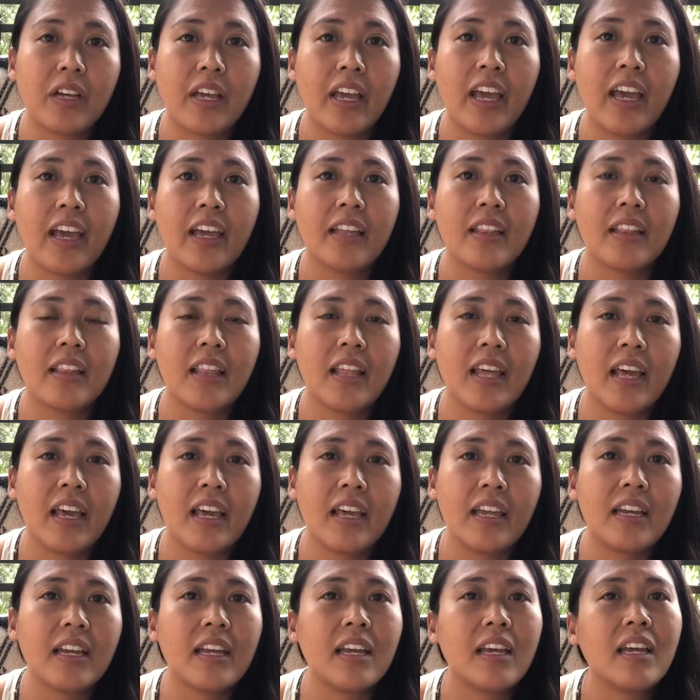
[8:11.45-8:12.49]
And
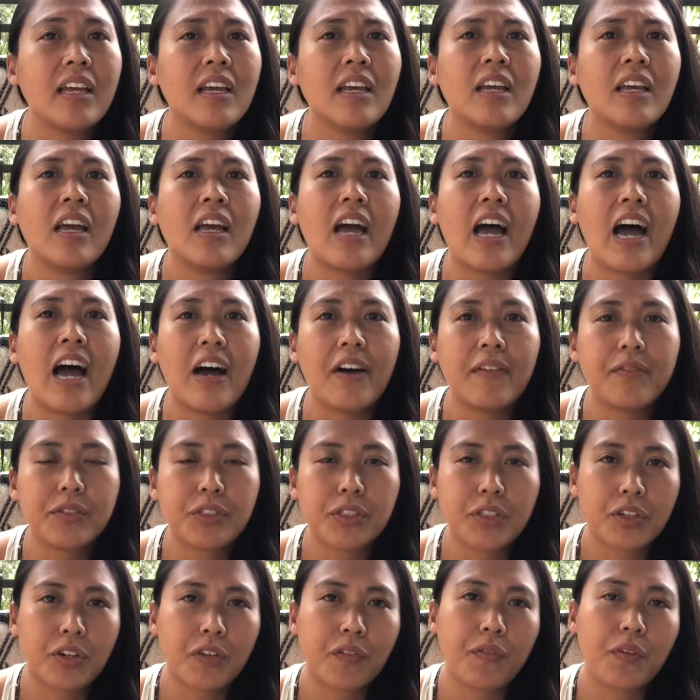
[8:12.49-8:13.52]
then
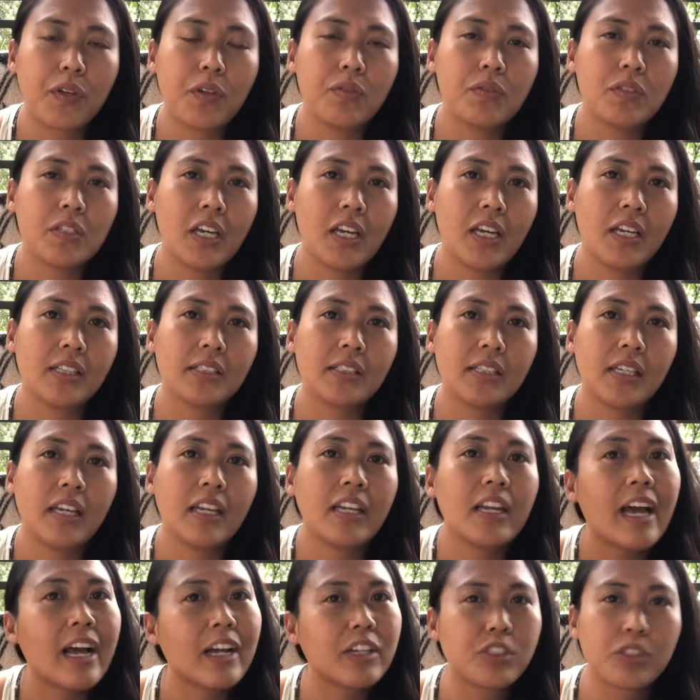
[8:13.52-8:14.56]
after a few days,
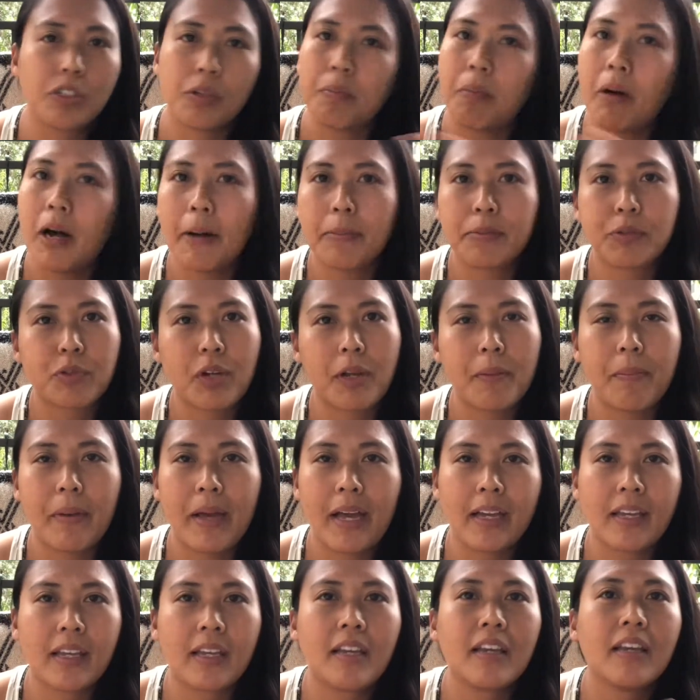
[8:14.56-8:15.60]
it actually popped right
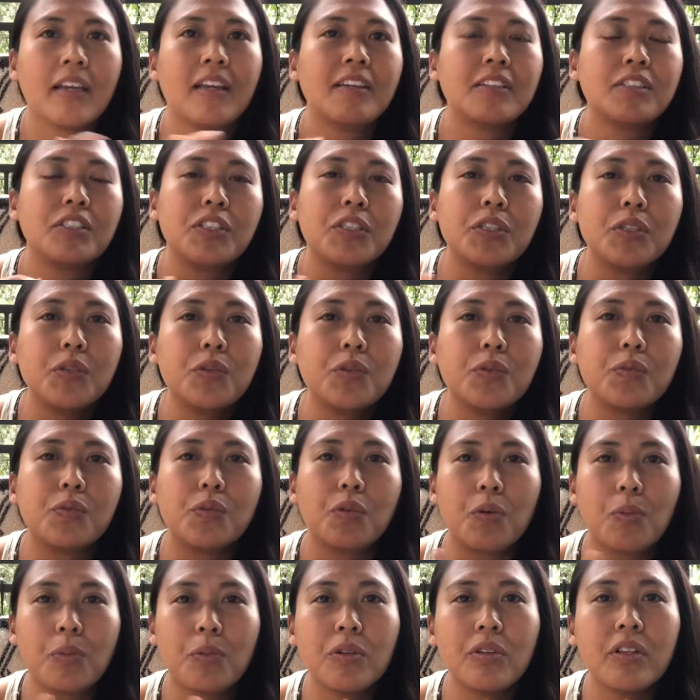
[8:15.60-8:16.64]
back to
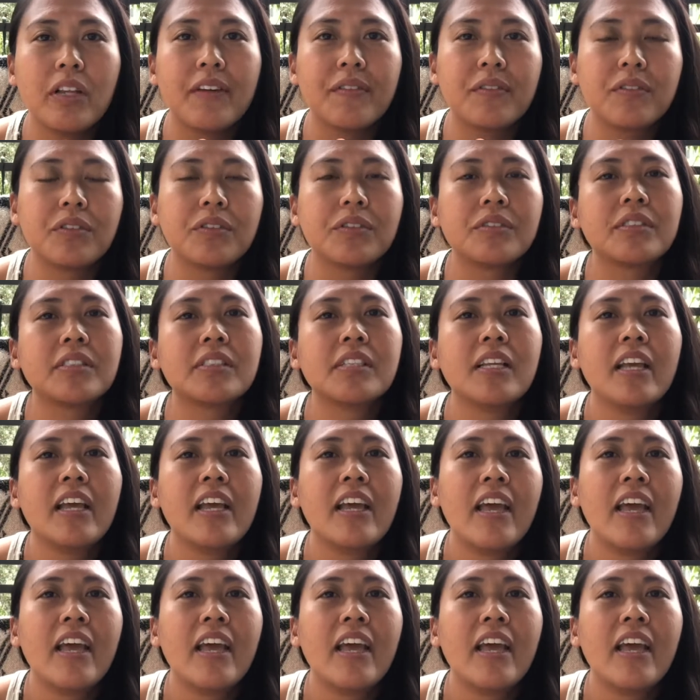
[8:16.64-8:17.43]
normal levels.